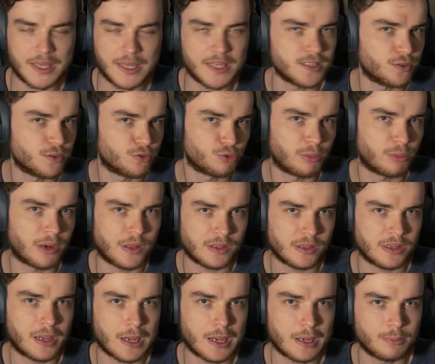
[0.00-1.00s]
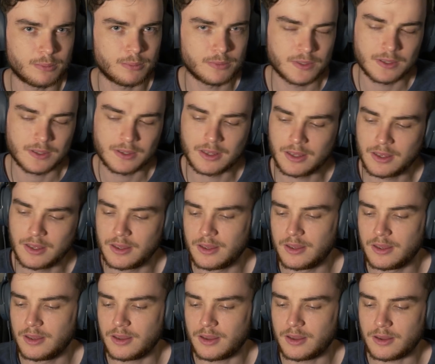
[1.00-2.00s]
pieces from other games.
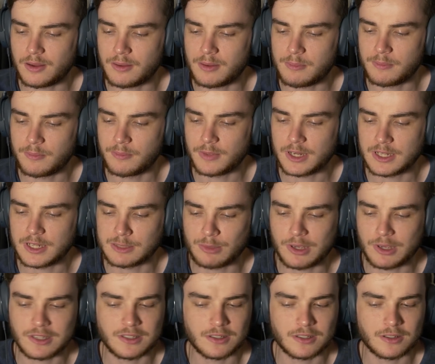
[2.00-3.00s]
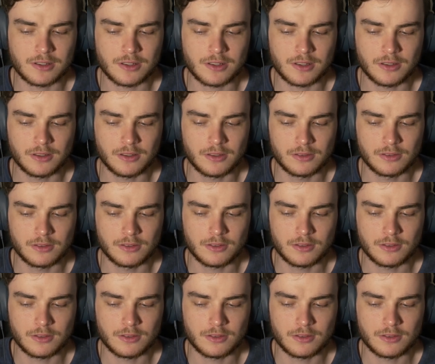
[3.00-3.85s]
And it's basically,